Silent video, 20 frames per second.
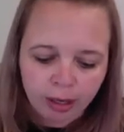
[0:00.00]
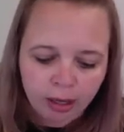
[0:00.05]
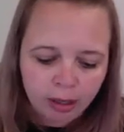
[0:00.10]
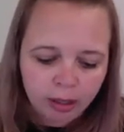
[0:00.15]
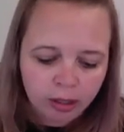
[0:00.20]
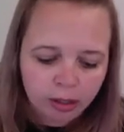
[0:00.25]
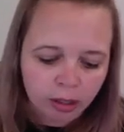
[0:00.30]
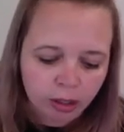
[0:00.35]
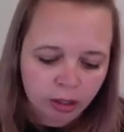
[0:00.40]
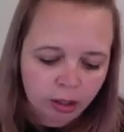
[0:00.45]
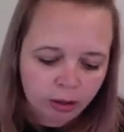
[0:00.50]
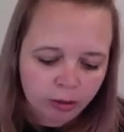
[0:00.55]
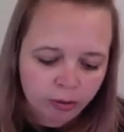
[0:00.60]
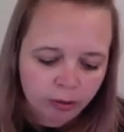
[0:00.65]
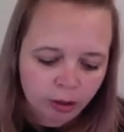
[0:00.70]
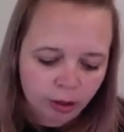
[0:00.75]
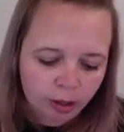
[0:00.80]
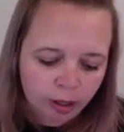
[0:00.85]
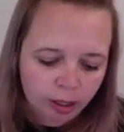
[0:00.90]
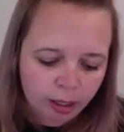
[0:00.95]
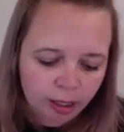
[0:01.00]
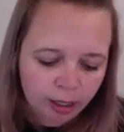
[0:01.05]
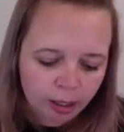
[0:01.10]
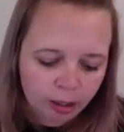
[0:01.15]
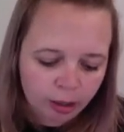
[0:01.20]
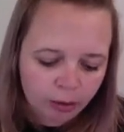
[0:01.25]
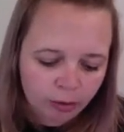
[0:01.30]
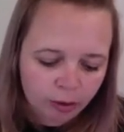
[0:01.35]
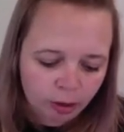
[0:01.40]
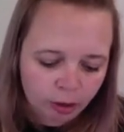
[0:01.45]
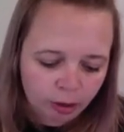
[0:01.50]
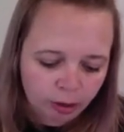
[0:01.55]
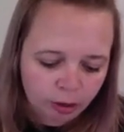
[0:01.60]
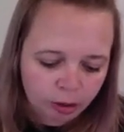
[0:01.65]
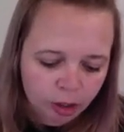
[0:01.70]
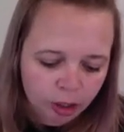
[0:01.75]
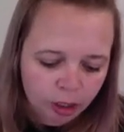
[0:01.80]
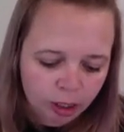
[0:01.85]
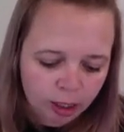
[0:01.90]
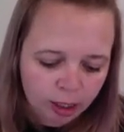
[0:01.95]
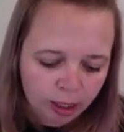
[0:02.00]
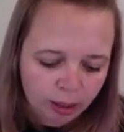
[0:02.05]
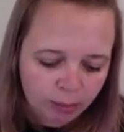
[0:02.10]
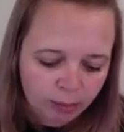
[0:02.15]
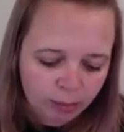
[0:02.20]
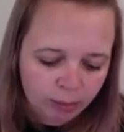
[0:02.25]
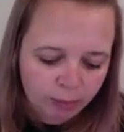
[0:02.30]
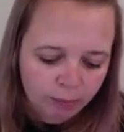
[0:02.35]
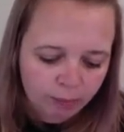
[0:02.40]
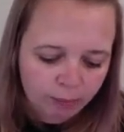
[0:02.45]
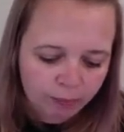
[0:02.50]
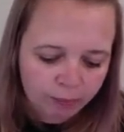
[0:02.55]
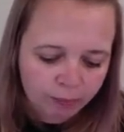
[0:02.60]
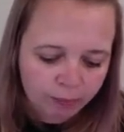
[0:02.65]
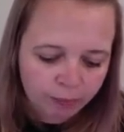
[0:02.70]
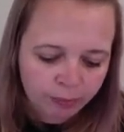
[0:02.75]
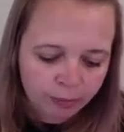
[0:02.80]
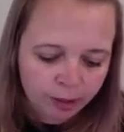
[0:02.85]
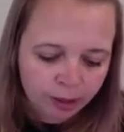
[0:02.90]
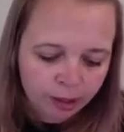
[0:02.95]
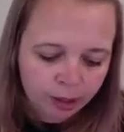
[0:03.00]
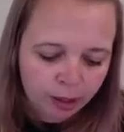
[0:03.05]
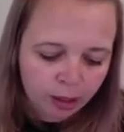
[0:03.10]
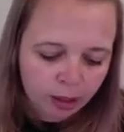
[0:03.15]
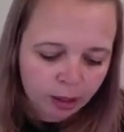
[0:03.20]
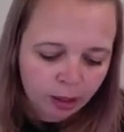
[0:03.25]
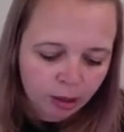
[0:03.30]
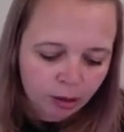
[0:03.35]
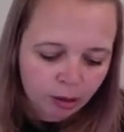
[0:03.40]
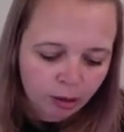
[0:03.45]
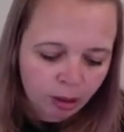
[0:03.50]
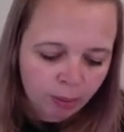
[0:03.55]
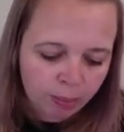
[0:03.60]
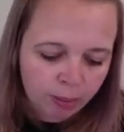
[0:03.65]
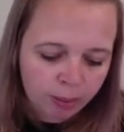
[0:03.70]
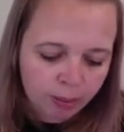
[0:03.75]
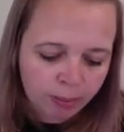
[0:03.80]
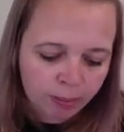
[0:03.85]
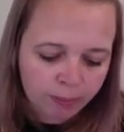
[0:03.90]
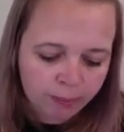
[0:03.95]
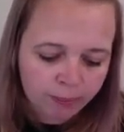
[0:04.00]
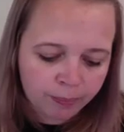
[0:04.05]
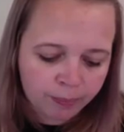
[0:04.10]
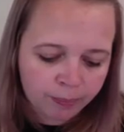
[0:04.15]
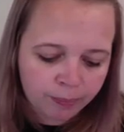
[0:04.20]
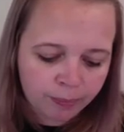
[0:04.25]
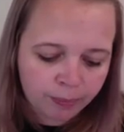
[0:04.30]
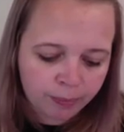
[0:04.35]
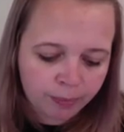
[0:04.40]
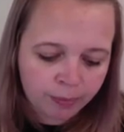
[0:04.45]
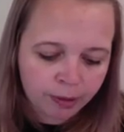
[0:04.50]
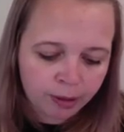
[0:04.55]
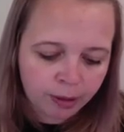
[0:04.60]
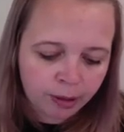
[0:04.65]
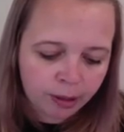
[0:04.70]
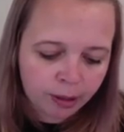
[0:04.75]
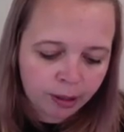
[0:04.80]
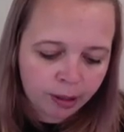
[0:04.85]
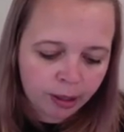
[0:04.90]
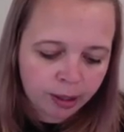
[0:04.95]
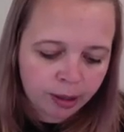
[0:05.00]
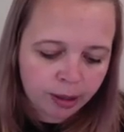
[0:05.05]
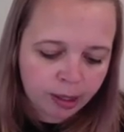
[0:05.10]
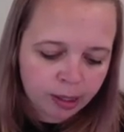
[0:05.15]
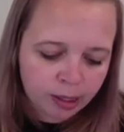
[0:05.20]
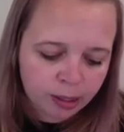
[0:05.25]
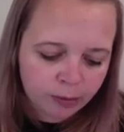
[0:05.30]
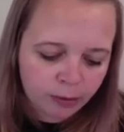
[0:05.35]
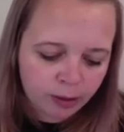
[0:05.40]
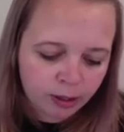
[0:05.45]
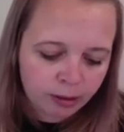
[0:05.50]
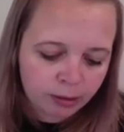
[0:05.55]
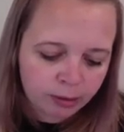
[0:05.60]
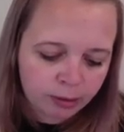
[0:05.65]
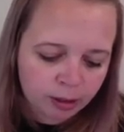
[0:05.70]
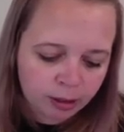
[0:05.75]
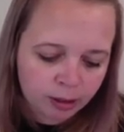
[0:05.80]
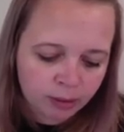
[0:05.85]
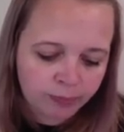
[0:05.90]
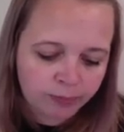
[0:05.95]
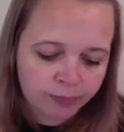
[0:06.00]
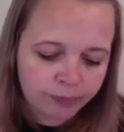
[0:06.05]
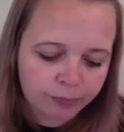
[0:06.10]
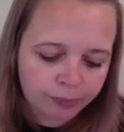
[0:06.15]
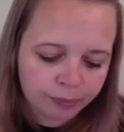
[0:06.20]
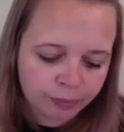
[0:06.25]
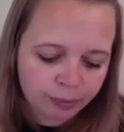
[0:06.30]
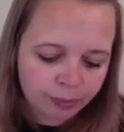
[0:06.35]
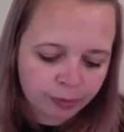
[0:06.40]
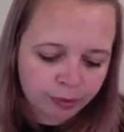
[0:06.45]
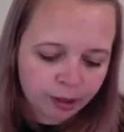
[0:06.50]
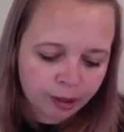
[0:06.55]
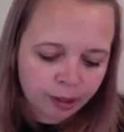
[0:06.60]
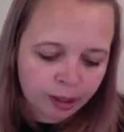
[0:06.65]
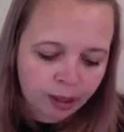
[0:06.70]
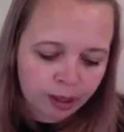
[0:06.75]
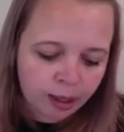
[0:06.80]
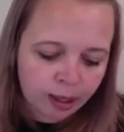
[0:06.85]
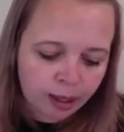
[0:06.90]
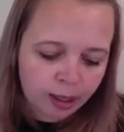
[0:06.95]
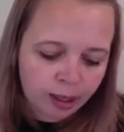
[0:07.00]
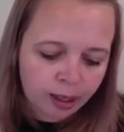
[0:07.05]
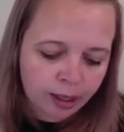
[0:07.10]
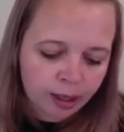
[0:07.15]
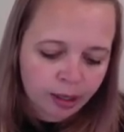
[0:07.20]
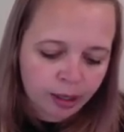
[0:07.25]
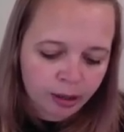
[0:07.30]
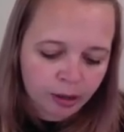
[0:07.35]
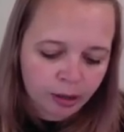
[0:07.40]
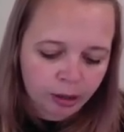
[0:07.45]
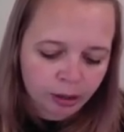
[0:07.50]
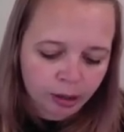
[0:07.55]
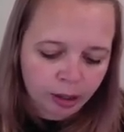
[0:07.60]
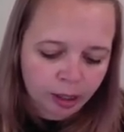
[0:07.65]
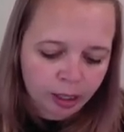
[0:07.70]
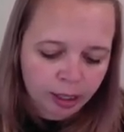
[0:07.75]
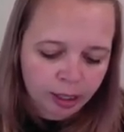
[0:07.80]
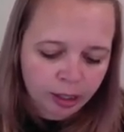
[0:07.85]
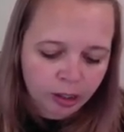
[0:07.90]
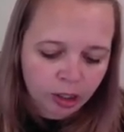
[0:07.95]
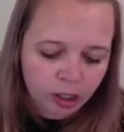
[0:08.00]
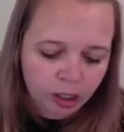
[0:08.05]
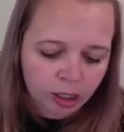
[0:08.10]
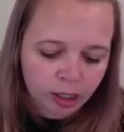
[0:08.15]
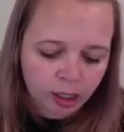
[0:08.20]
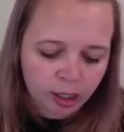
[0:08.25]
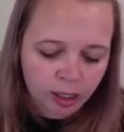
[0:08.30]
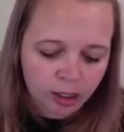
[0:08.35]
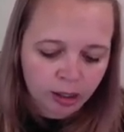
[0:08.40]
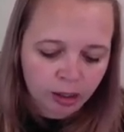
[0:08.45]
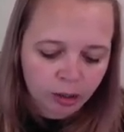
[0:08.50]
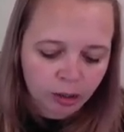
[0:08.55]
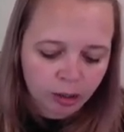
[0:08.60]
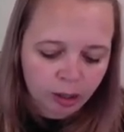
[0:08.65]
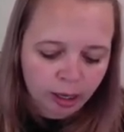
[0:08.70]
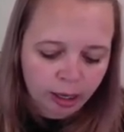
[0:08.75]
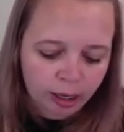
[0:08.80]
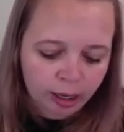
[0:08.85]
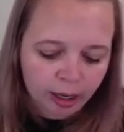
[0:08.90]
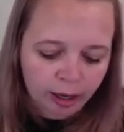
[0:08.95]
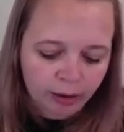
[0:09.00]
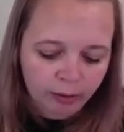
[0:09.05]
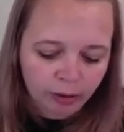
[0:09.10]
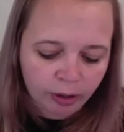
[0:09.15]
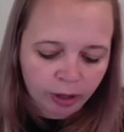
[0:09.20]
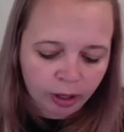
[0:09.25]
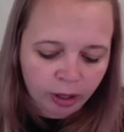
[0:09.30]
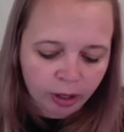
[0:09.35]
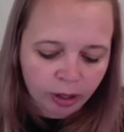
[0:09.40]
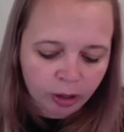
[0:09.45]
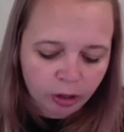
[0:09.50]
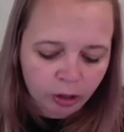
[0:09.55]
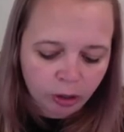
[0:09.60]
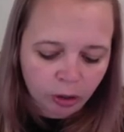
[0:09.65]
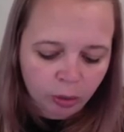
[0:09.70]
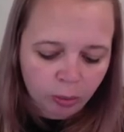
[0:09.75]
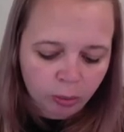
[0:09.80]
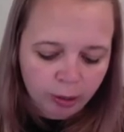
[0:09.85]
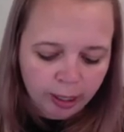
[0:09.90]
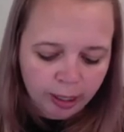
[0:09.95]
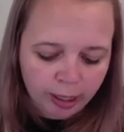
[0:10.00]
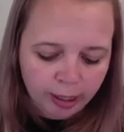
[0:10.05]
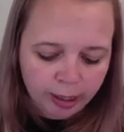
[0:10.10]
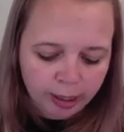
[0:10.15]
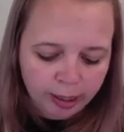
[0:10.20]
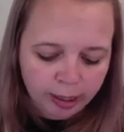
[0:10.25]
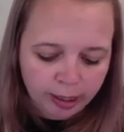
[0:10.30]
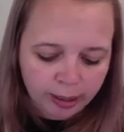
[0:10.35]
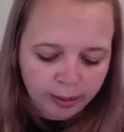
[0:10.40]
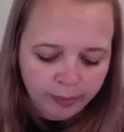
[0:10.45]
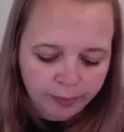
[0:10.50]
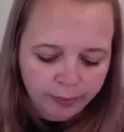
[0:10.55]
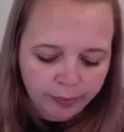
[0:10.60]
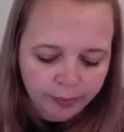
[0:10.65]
So you've got your GM crop in this field, and along the edge here you have your weeds.